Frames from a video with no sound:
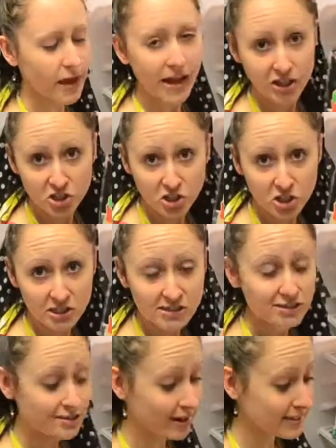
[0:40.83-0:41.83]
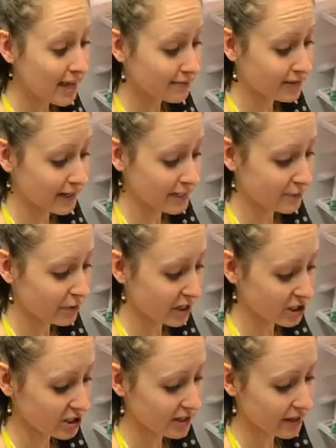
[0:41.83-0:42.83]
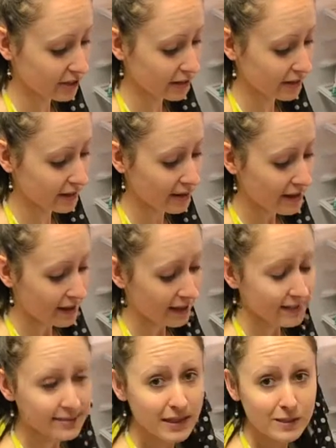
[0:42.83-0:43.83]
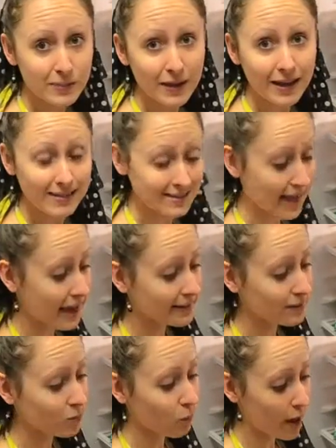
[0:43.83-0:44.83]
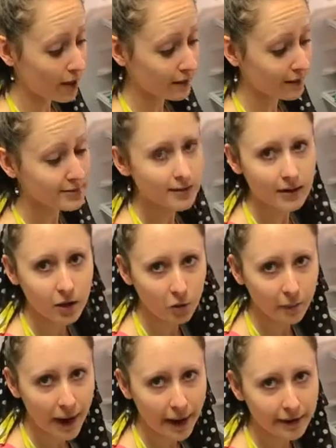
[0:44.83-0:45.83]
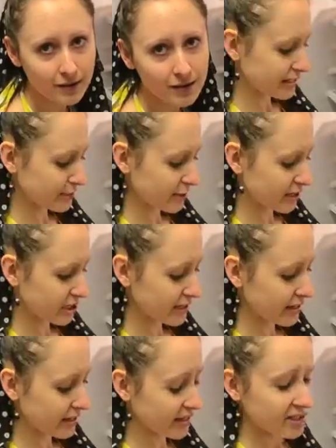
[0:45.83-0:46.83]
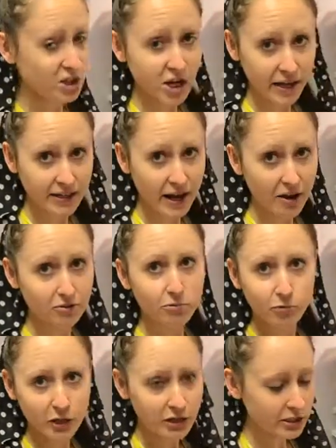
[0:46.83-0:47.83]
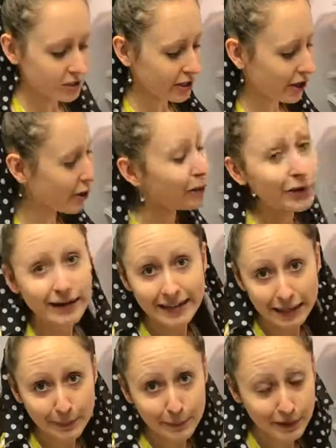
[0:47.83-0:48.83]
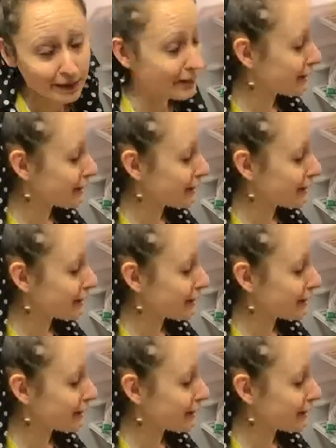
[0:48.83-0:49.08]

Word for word: packaged cheese, does have an expiration date on it, and it tells me exactly when it's gonna go bad. Expiration date is checking out. We're good to go, we're gonna keep it in